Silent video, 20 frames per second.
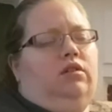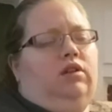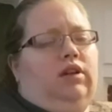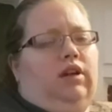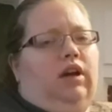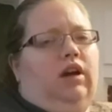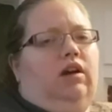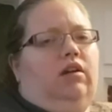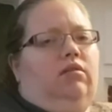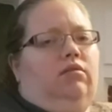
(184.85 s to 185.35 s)

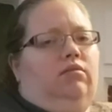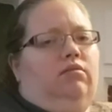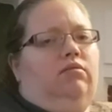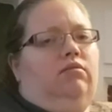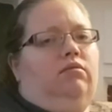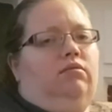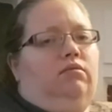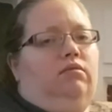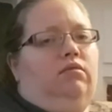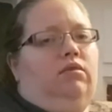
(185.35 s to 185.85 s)
Yeah,
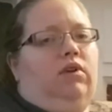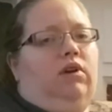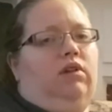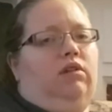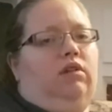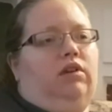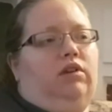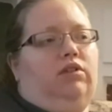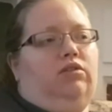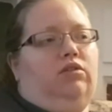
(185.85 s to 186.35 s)
I
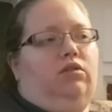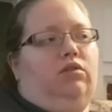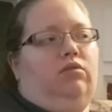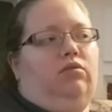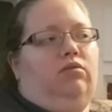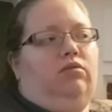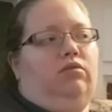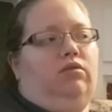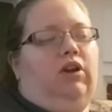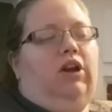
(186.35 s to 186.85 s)
think so.